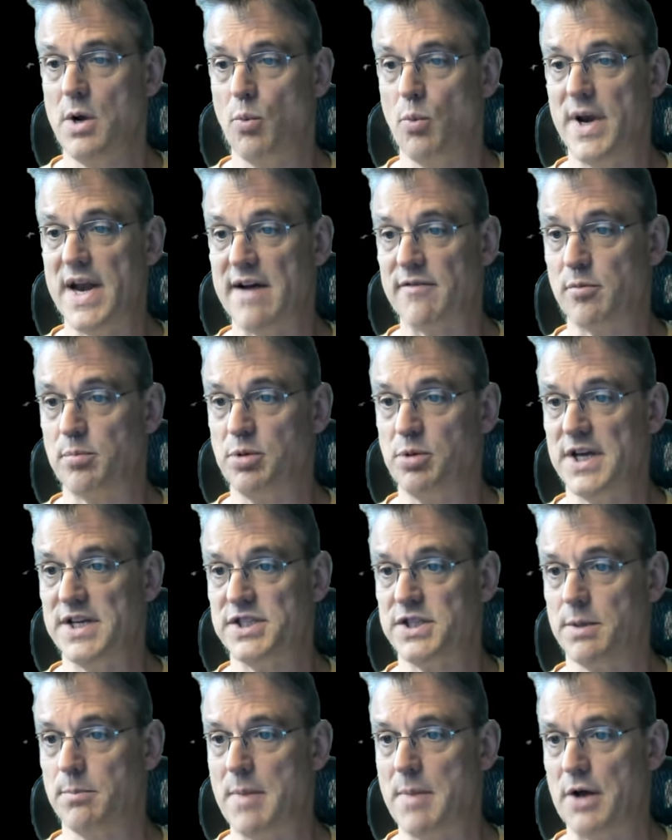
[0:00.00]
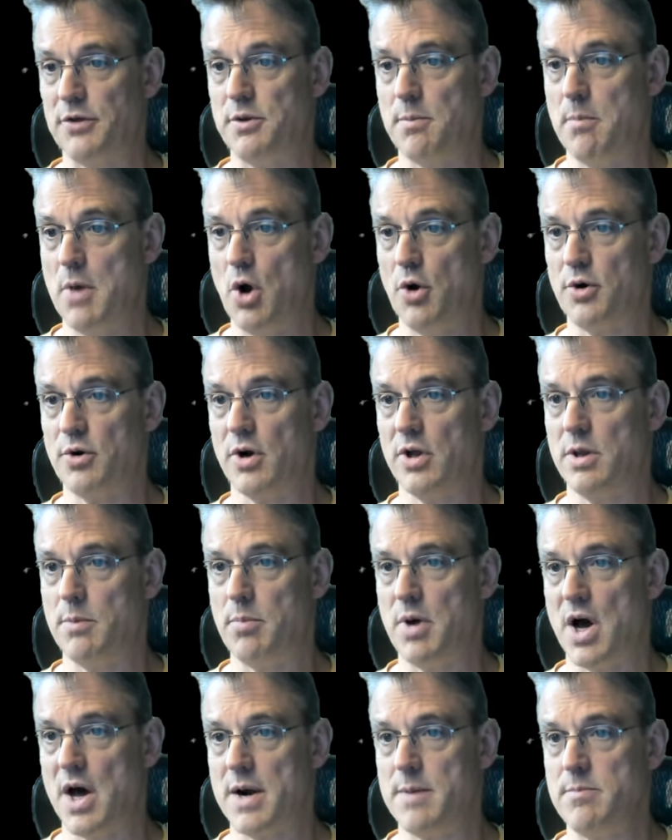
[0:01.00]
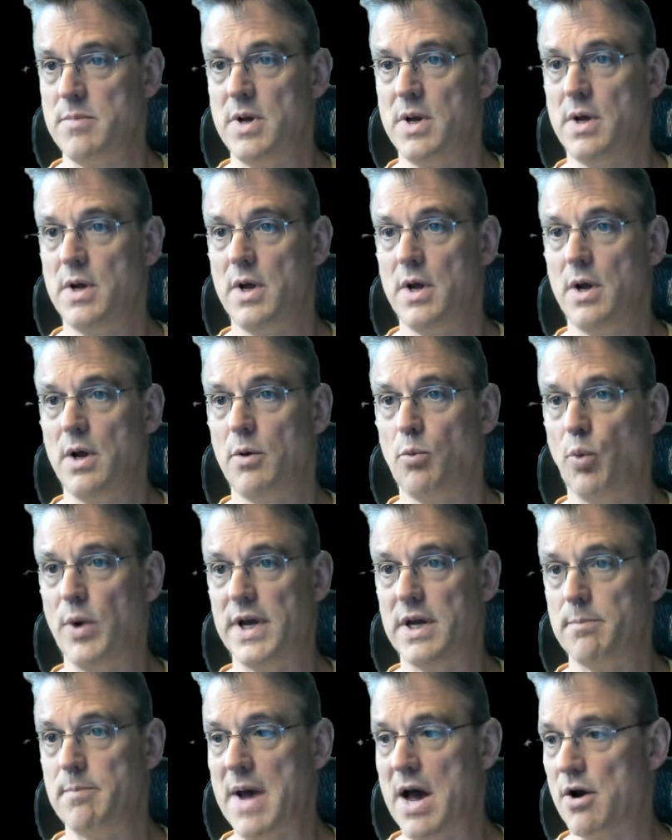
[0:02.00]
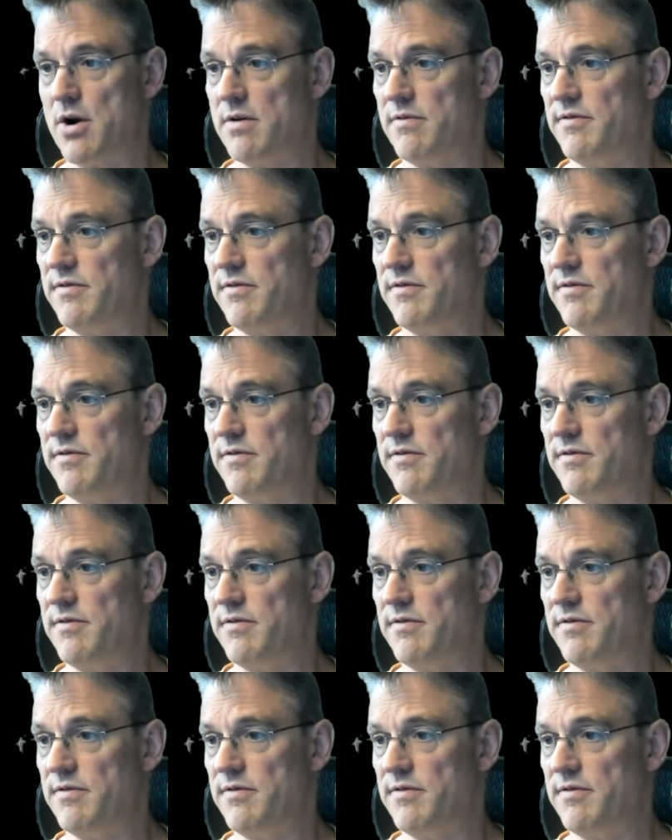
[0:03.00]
we'd have a place to mount the motor on the bottom. We can mount our